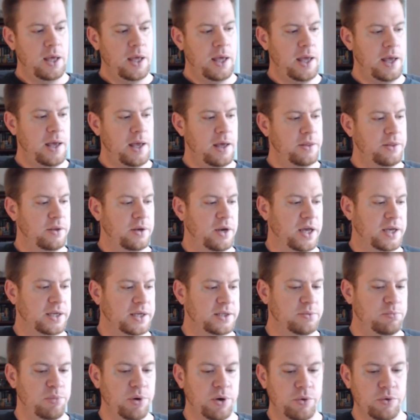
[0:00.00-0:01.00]
And the
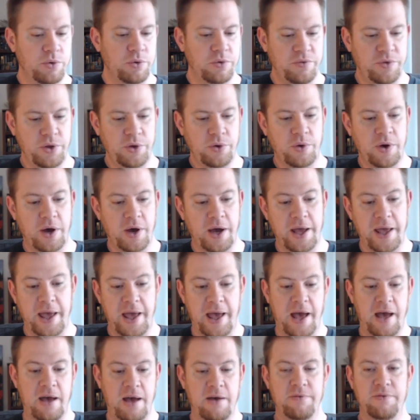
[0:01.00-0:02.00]
next book review I
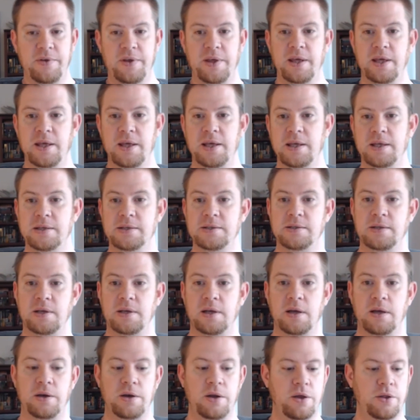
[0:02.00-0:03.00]
have is
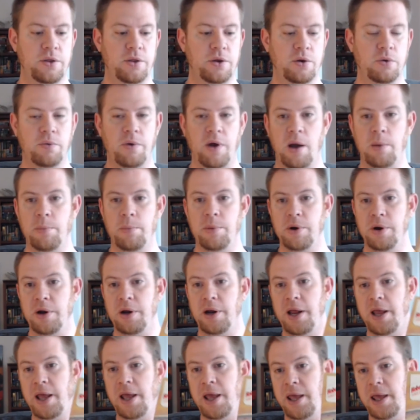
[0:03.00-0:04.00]
another Robert
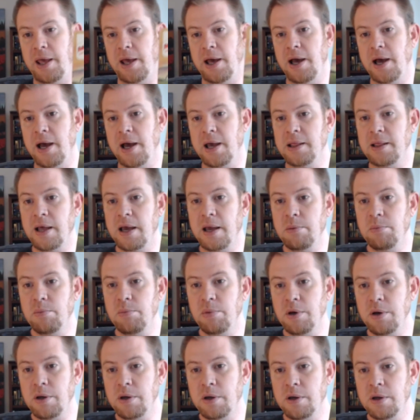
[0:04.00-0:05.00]
A. Heinlein
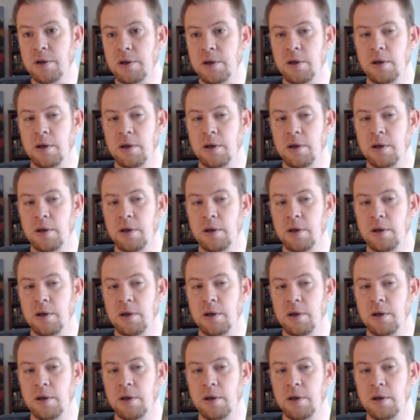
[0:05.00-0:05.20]
book.